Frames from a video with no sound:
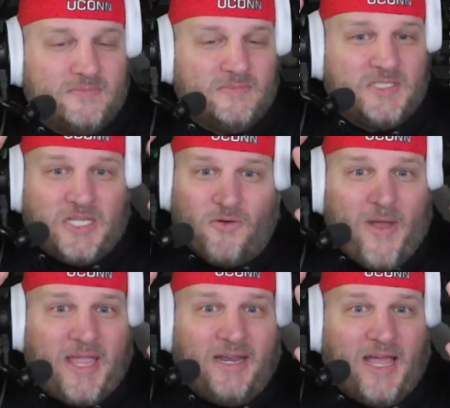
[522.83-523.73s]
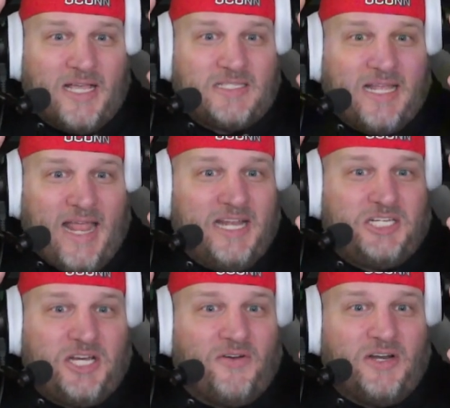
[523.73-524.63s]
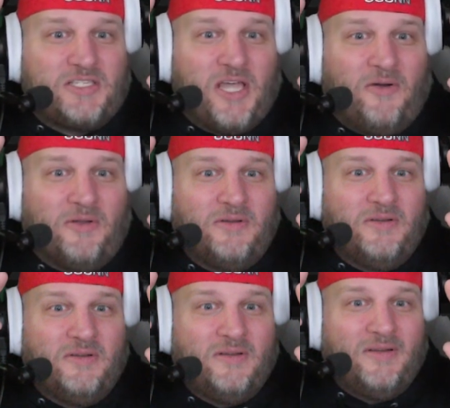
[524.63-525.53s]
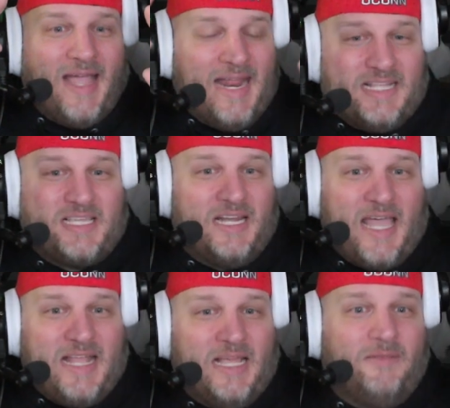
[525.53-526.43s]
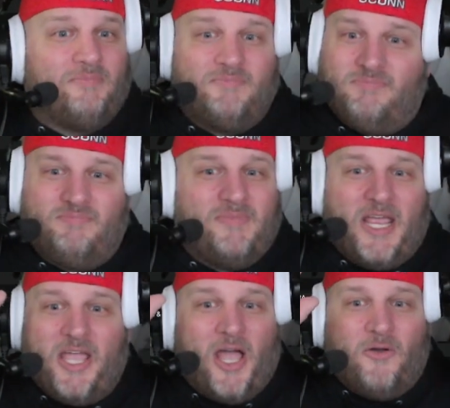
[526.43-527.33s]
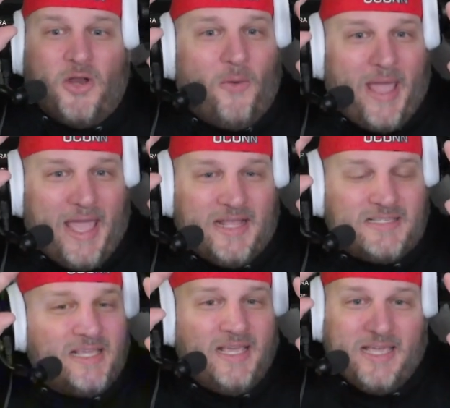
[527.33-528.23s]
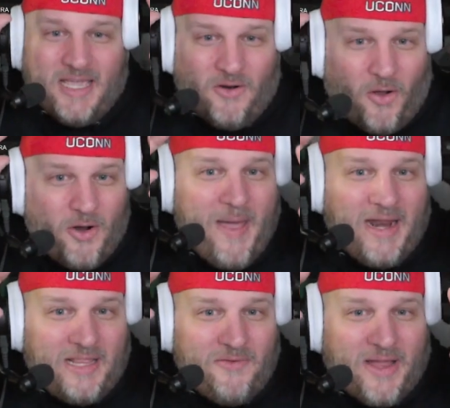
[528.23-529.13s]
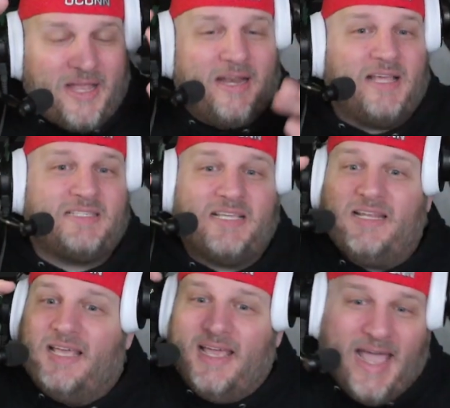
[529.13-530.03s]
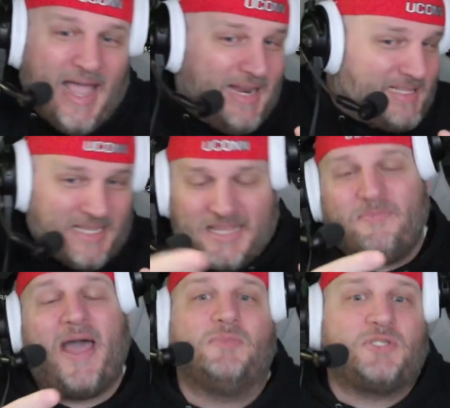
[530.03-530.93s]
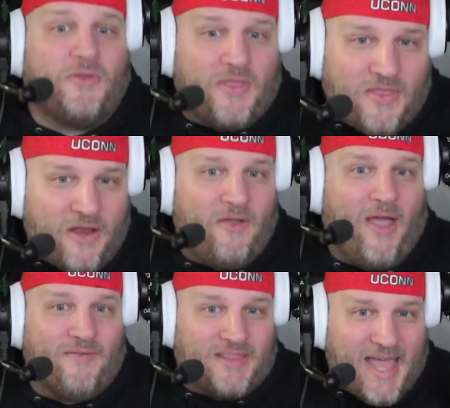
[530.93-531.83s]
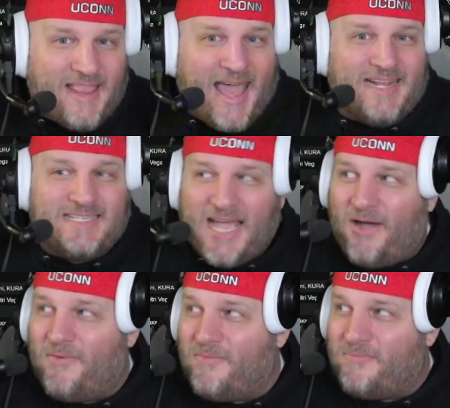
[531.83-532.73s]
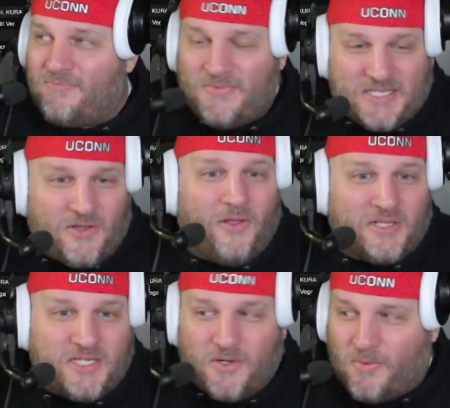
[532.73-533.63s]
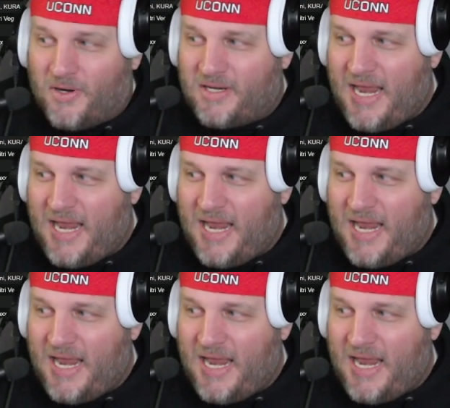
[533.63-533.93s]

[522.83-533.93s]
It's gonna recognize that Ed Sheeran is going, and it's gonna and. There you go. No hands. It automatically recognized it and it did the back. So th- there you have it. That that is how this all is going to work.